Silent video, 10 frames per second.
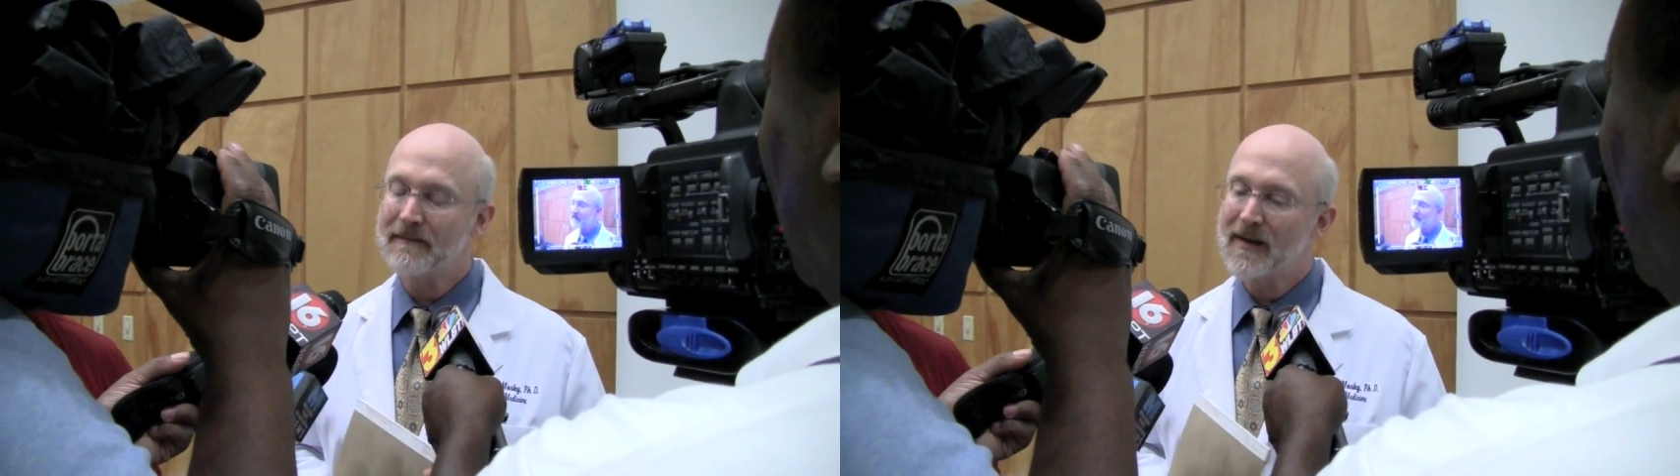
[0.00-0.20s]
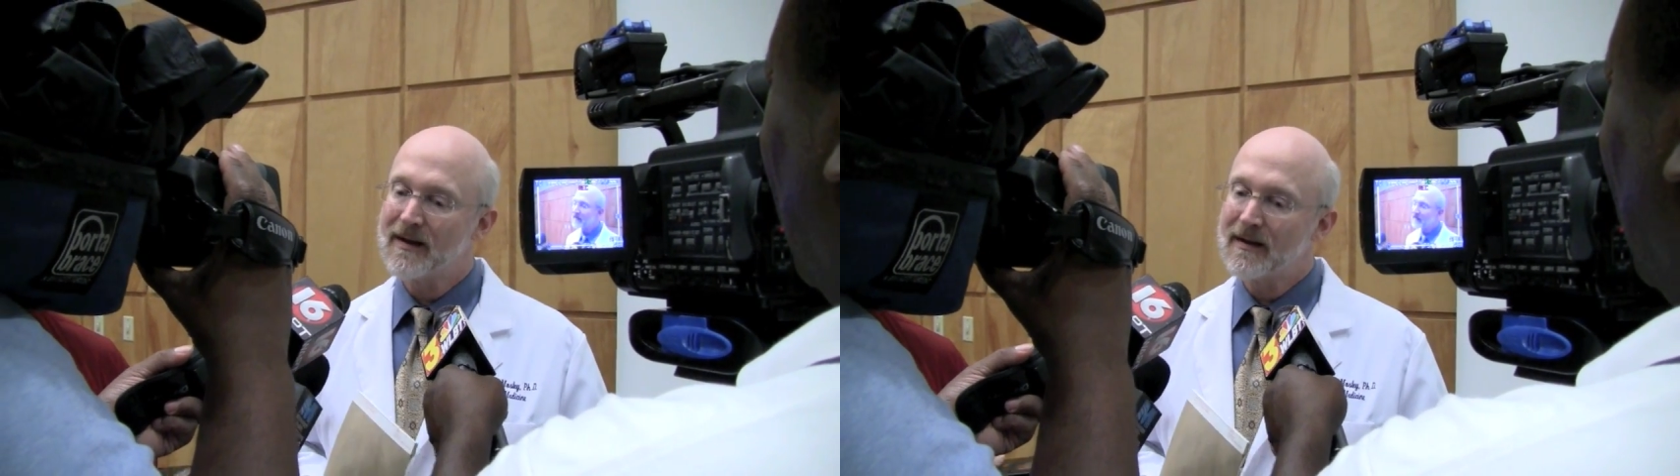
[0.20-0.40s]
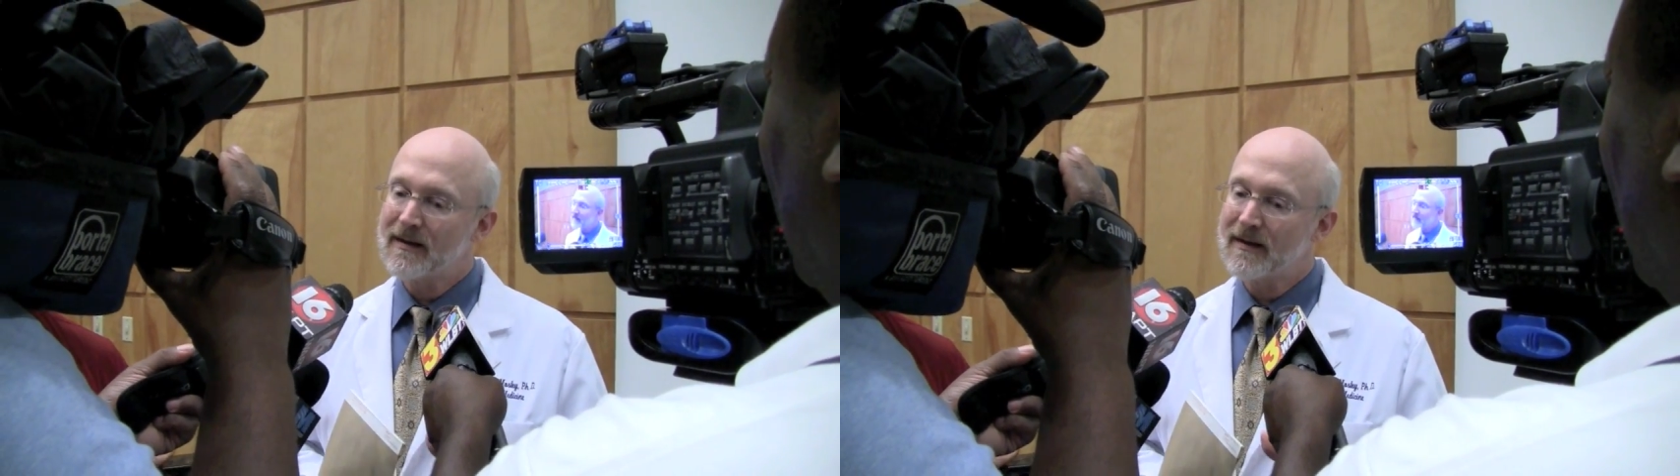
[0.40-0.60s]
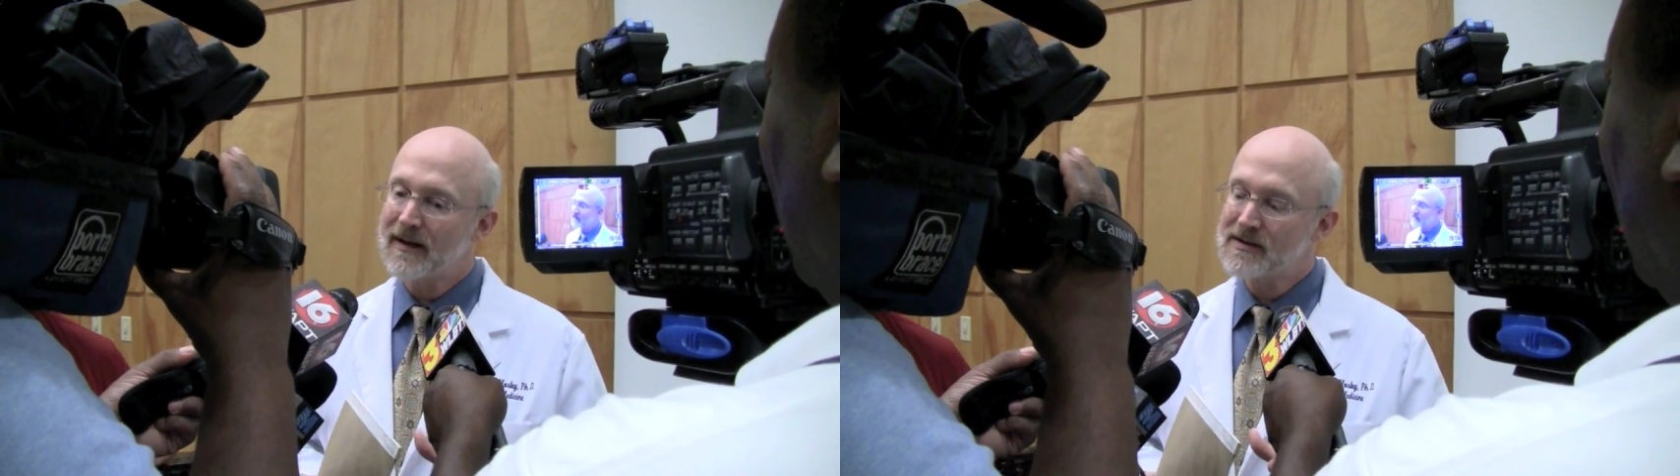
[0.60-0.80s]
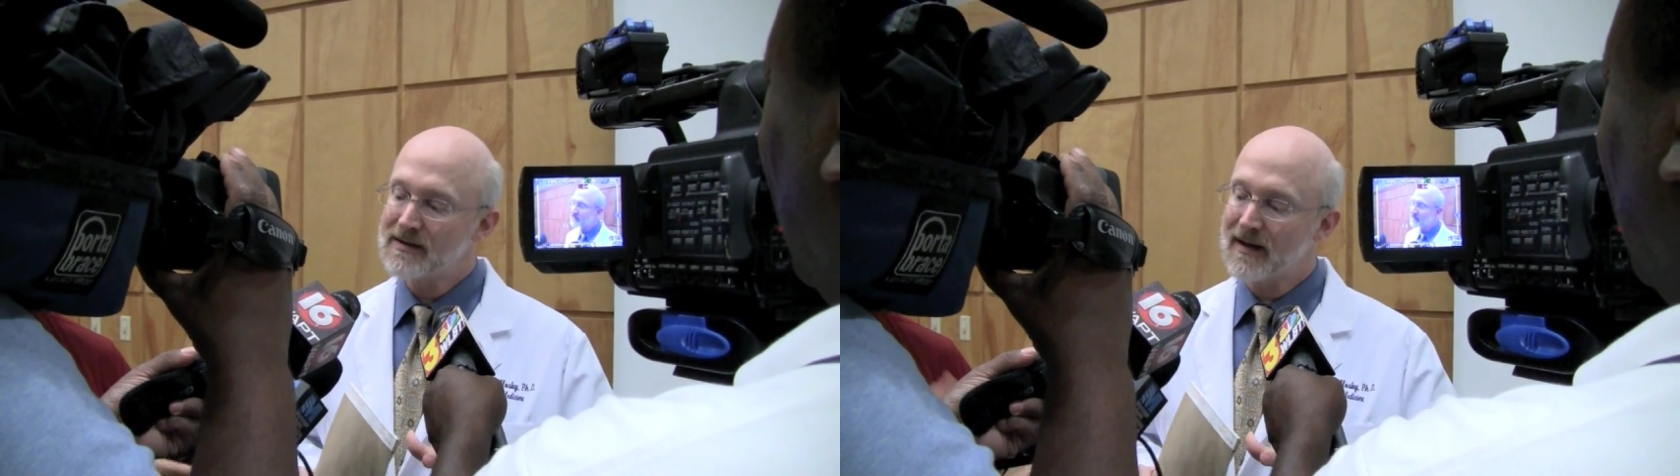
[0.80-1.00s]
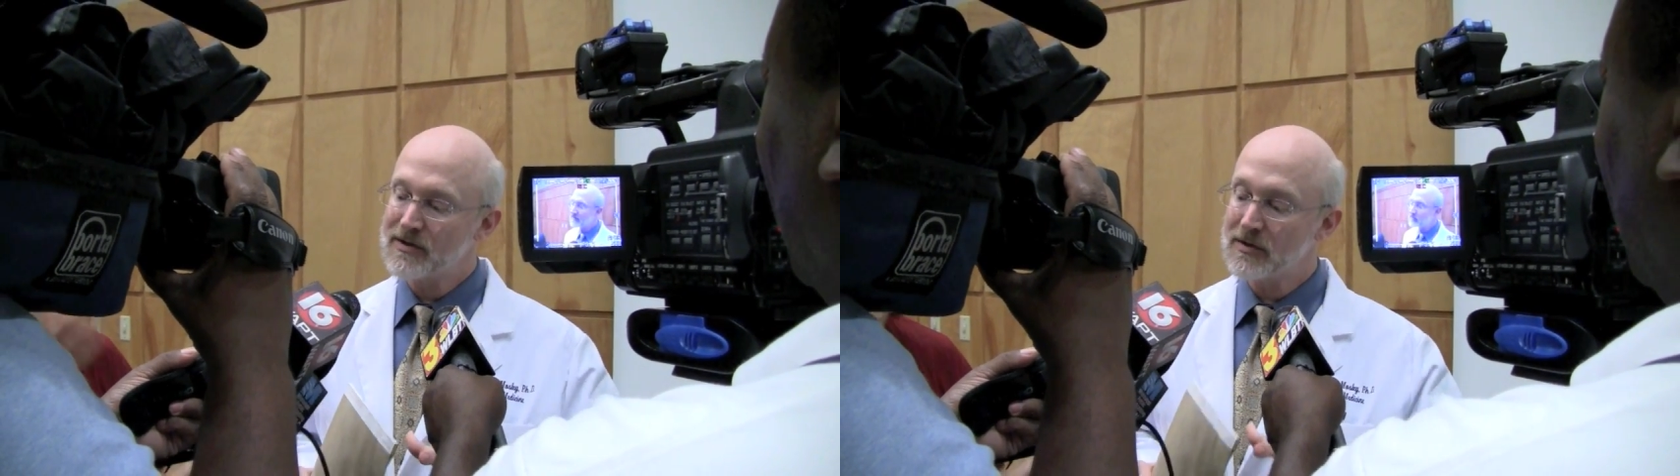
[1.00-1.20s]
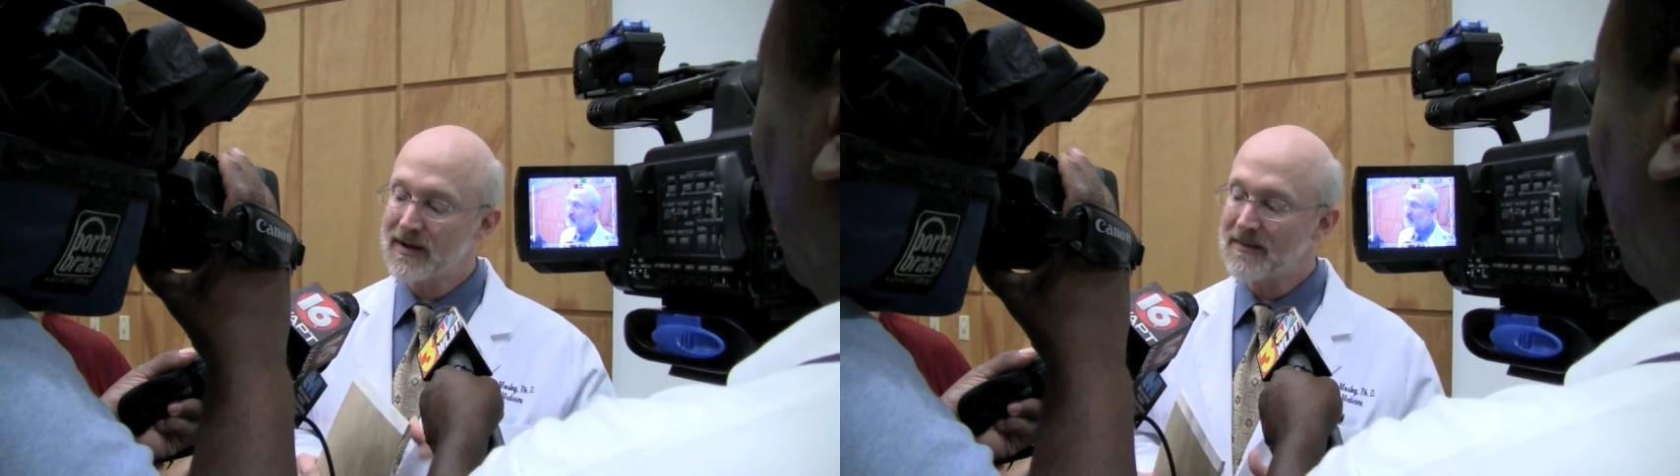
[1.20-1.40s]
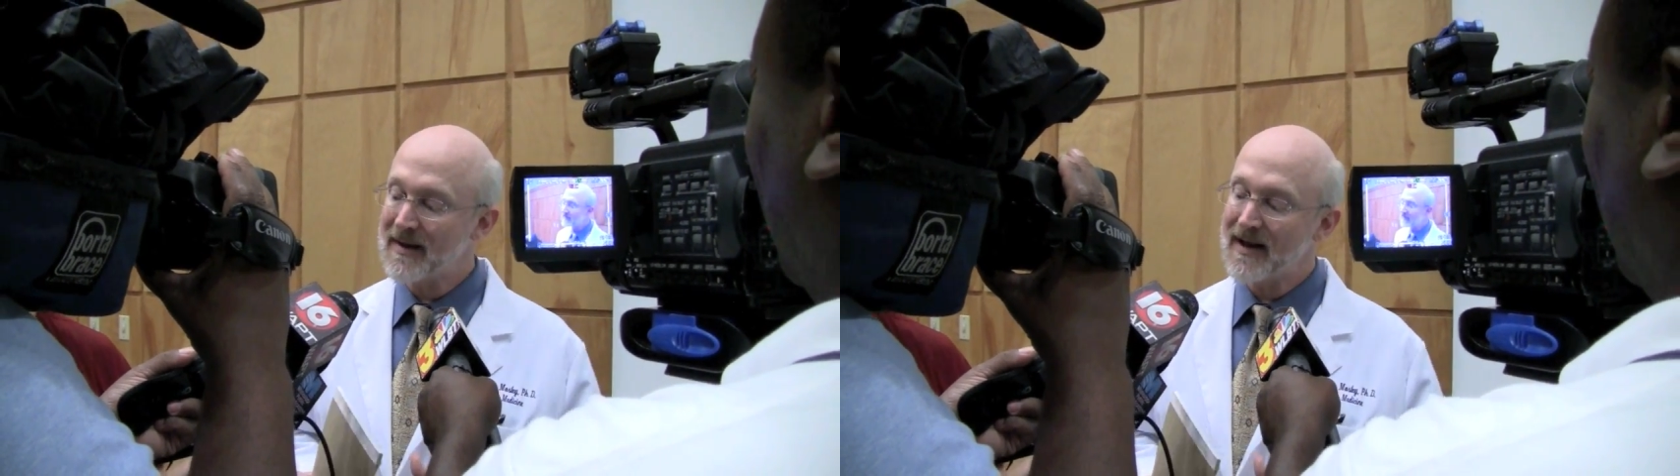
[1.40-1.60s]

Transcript: But with that comes this